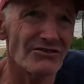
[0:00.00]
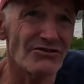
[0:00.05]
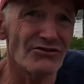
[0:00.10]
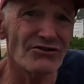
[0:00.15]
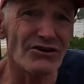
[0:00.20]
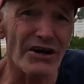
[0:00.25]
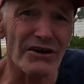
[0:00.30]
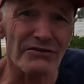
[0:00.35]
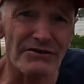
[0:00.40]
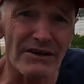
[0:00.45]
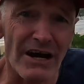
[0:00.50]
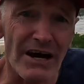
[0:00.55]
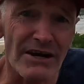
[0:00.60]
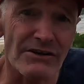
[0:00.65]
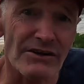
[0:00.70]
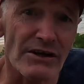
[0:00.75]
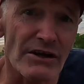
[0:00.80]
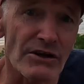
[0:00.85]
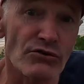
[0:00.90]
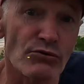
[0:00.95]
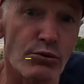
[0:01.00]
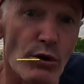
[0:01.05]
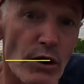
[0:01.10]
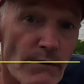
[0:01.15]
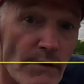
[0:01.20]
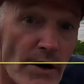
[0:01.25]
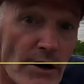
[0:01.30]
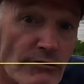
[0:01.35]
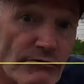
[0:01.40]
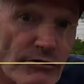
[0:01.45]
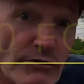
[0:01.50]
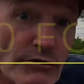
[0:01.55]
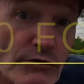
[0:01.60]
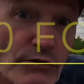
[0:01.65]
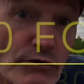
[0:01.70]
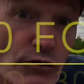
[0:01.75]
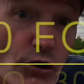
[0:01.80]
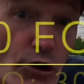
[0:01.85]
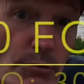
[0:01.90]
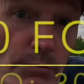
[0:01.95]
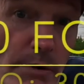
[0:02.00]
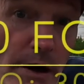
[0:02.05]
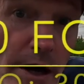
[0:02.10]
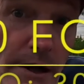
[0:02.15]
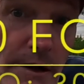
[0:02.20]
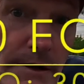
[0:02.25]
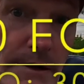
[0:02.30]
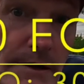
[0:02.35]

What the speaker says: just under 1200 Thai baht.